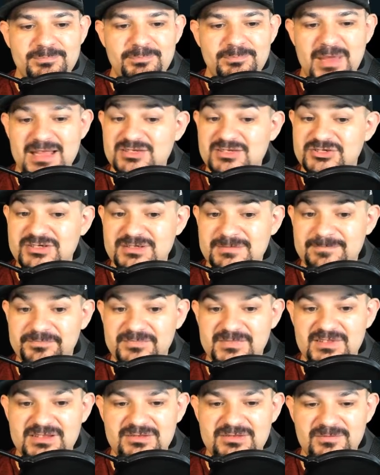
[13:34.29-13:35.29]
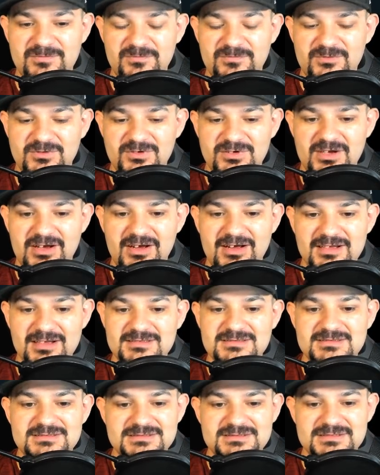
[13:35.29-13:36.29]
penchant for
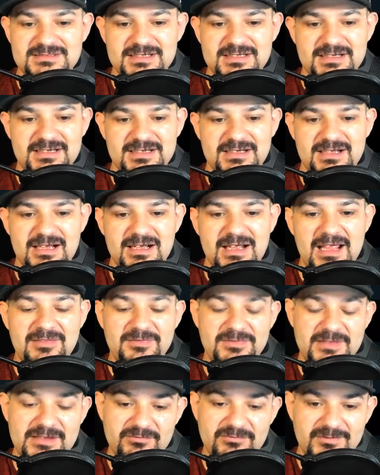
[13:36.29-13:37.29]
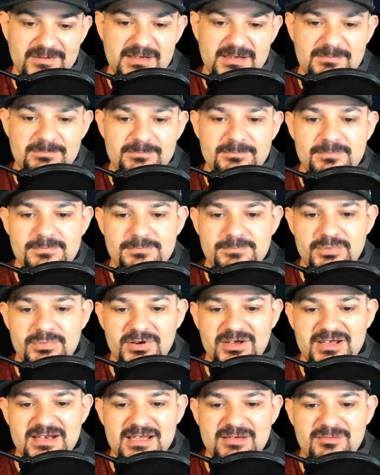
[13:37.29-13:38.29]
cons and thievery,
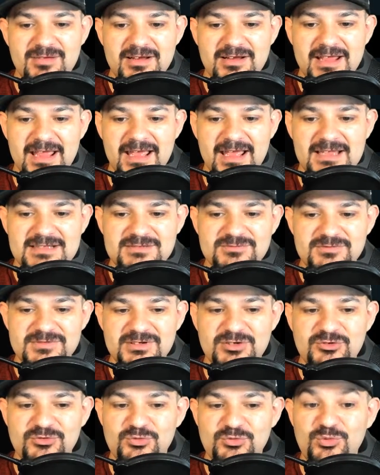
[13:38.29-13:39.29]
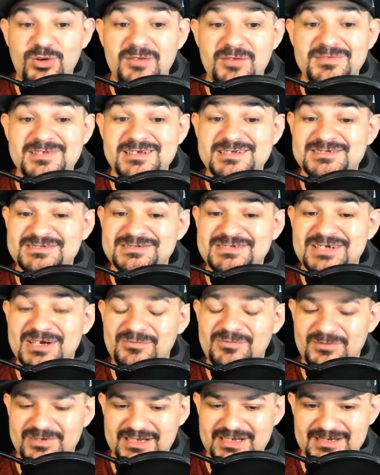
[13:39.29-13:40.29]
put him on edge with the crew of the
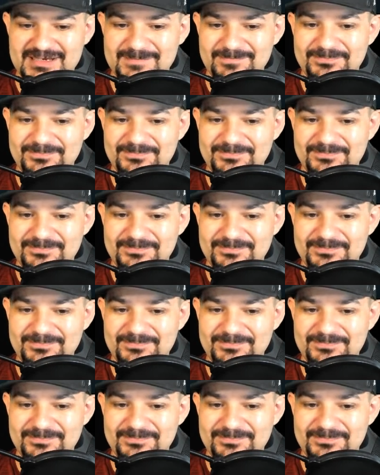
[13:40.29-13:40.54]
Discovery,